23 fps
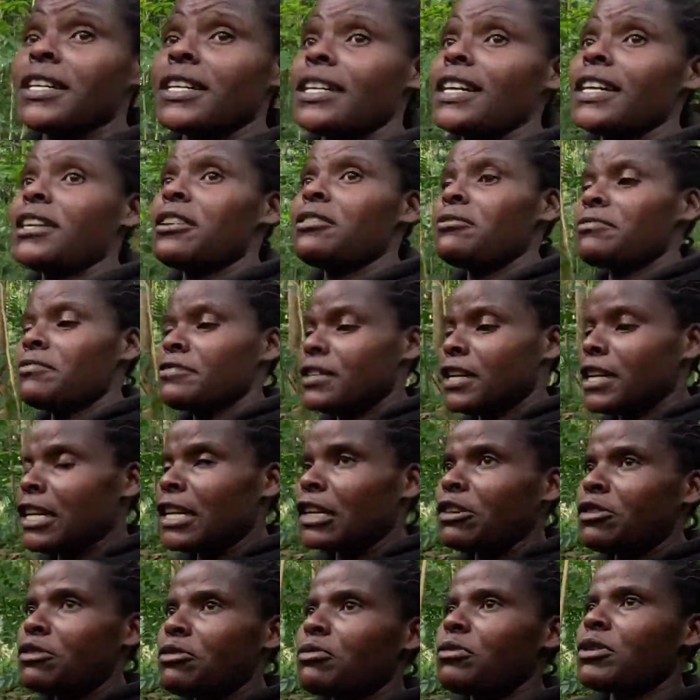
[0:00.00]
Yeah,
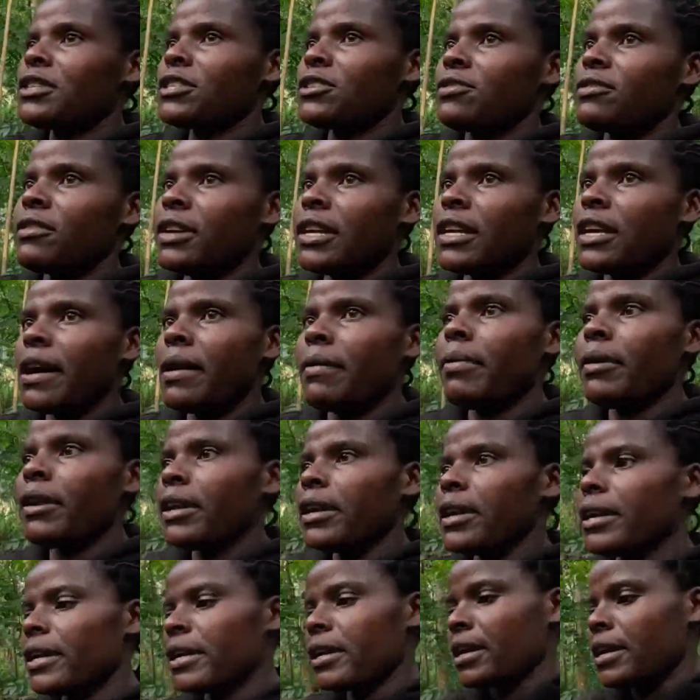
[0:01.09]
telling you what is really
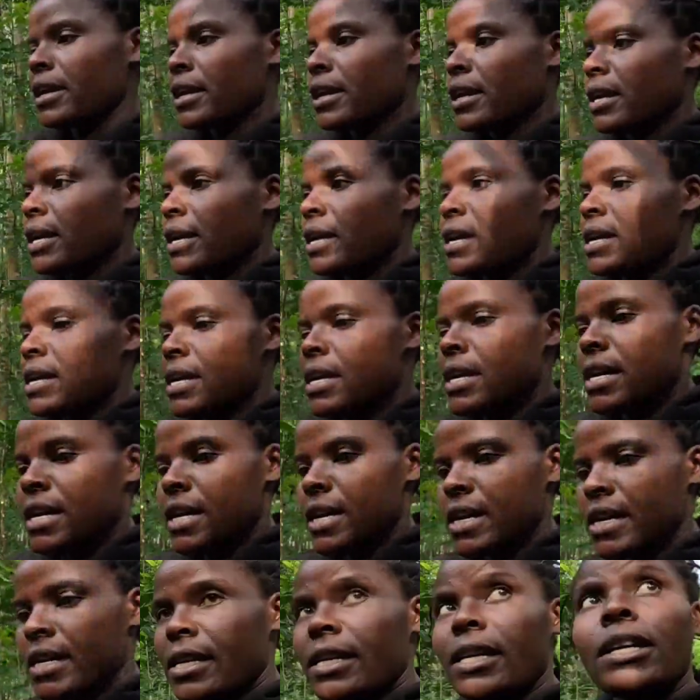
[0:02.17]
happening
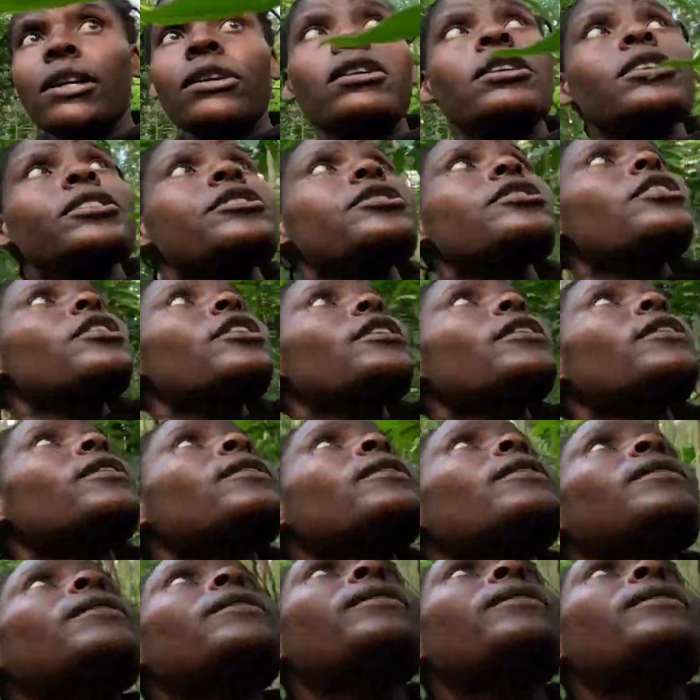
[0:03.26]
and uh, also